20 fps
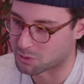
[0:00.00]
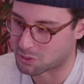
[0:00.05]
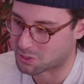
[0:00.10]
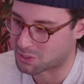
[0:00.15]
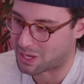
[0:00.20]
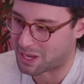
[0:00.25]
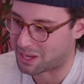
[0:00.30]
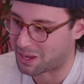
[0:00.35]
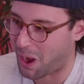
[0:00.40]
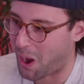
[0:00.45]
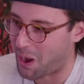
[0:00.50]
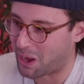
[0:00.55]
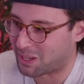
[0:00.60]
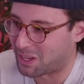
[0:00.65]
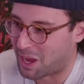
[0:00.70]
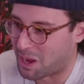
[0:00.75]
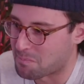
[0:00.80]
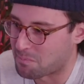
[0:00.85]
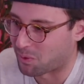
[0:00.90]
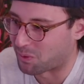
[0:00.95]
It was just like,
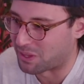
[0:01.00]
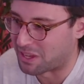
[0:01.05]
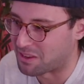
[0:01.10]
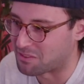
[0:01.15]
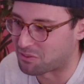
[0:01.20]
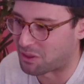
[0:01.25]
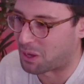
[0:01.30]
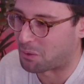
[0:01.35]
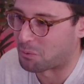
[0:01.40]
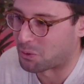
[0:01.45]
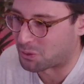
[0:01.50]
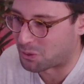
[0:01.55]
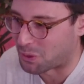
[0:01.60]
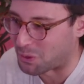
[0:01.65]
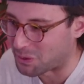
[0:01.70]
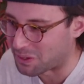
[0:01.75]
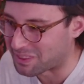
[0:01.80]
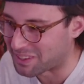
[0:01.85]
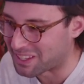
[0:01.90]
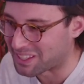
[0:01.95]
I can't believe like we're
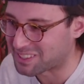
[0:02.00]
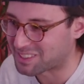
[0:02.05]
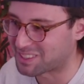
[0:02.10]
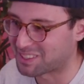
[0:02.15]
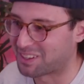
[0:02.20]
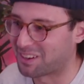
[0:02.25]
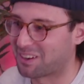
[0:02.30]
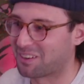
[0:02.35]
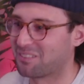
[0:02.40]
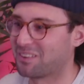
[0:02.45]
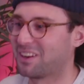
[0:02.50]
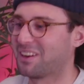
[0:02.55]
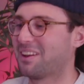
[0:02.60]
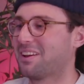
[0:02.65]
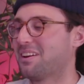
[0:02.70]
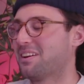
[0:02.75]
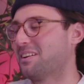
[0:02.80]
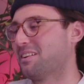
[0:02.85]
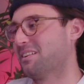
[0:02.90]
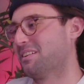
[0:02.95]
doing this. You know what I
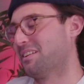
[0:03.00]
mean?